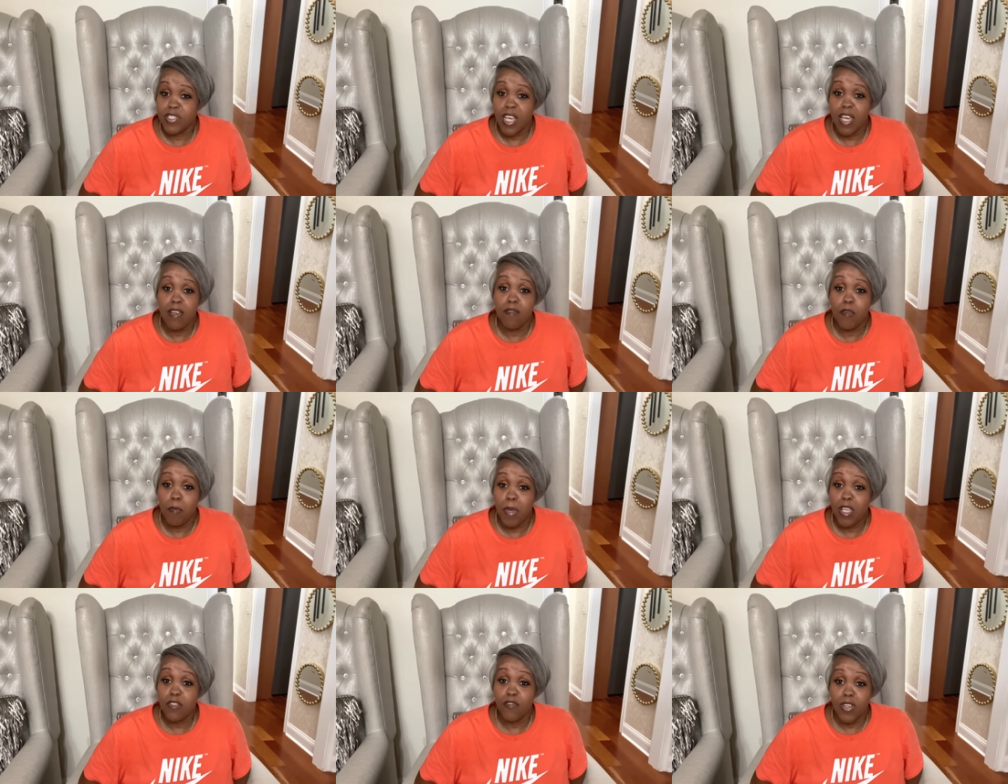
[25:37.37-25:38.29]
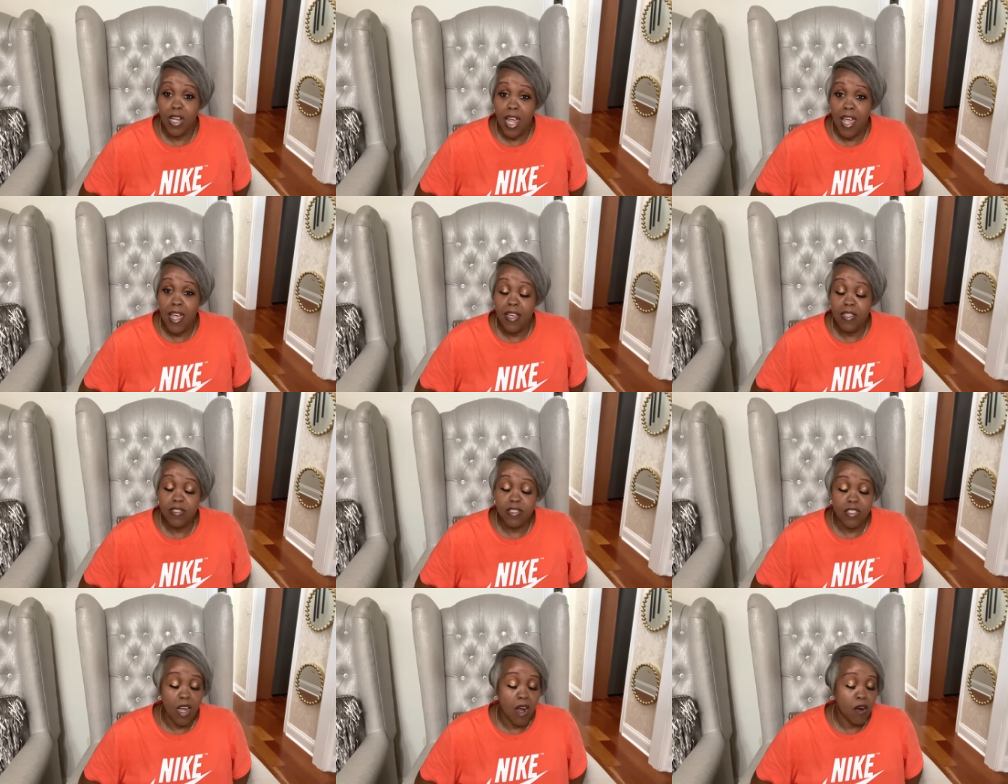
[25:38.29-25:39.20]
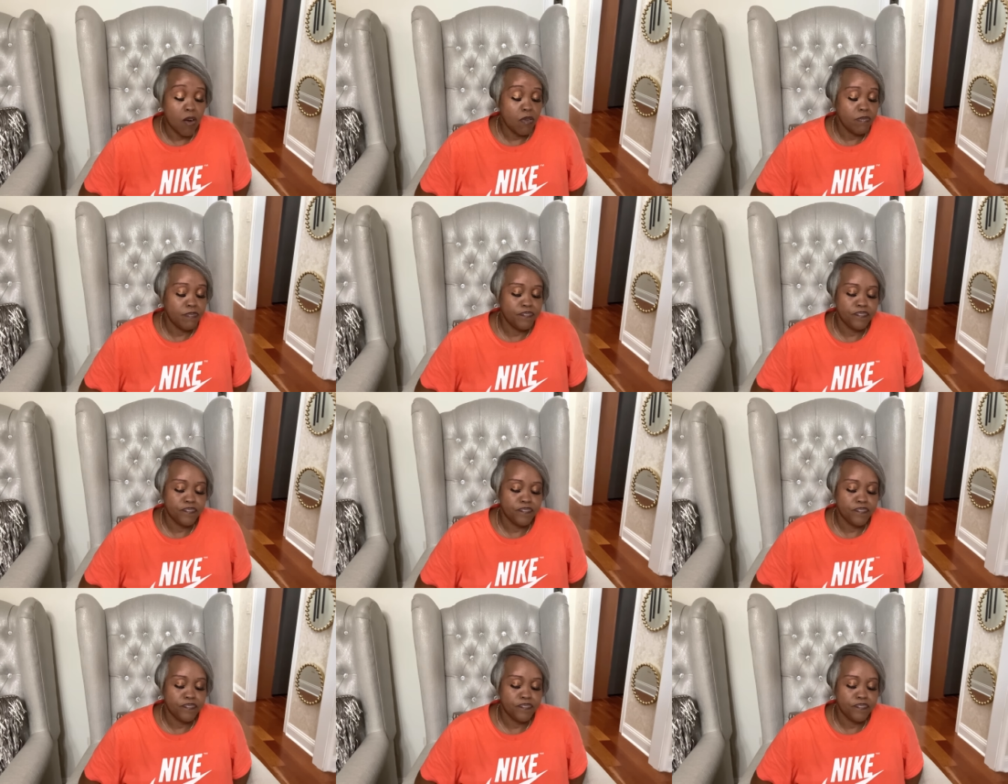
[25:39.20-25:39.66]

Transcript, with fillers: saved the best for last, y'all,